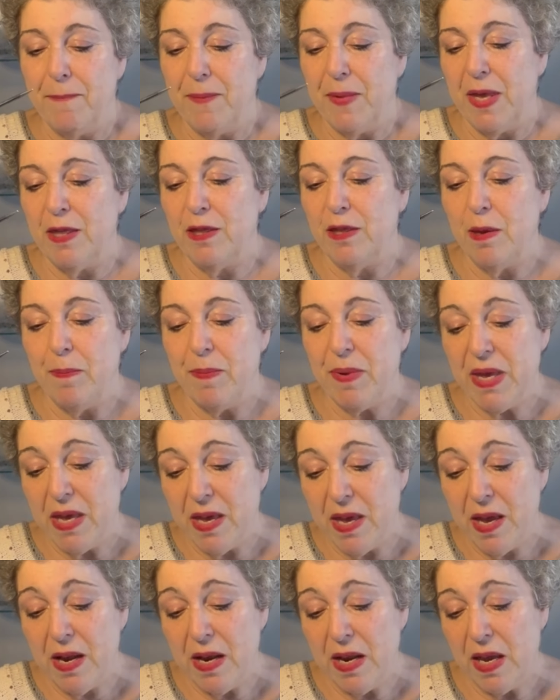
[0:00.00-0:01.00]
In the
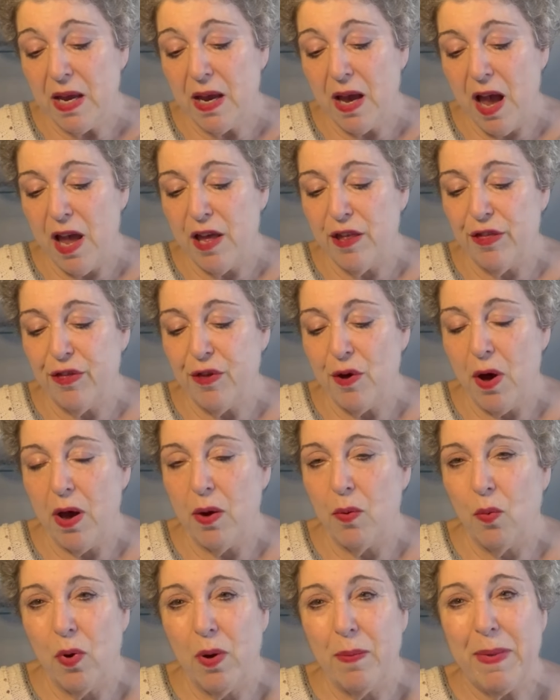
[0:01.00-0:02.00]
beginning, I
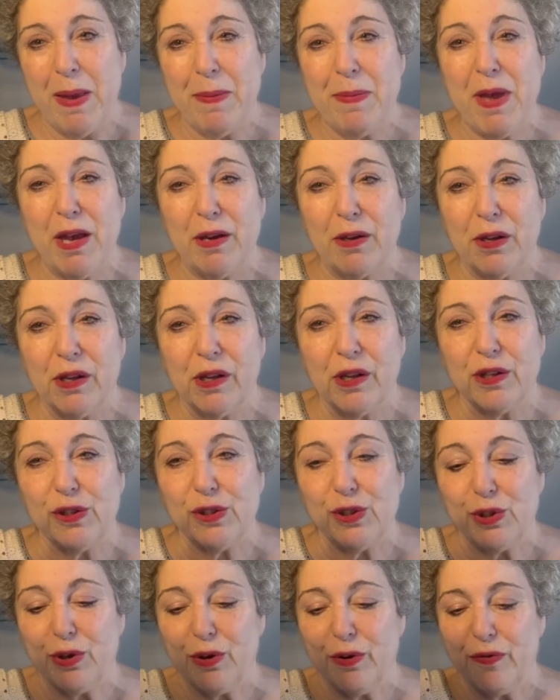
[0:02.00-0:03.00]
thought, well, maybe I could
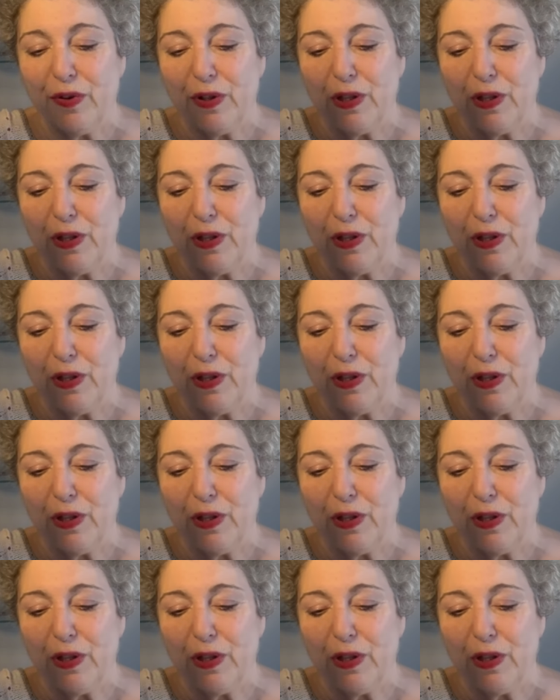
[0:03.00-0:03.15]
conserve a